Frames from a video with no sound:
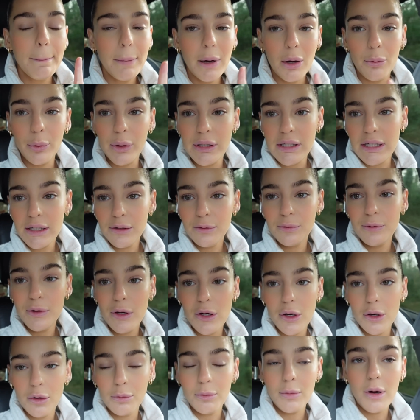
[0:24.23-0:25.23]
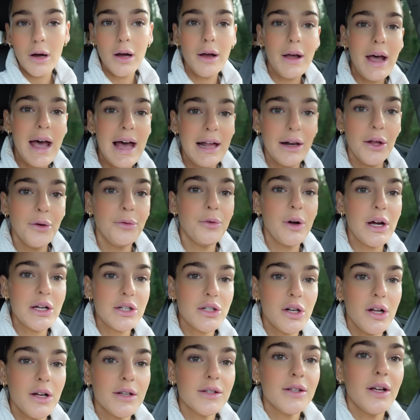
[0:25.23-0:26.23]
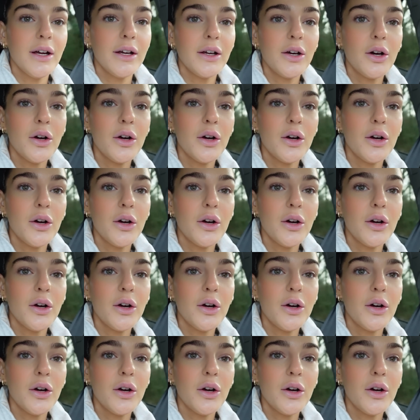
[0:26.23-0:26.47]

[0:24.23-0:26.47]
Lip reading: but we did film HelloFresh last night.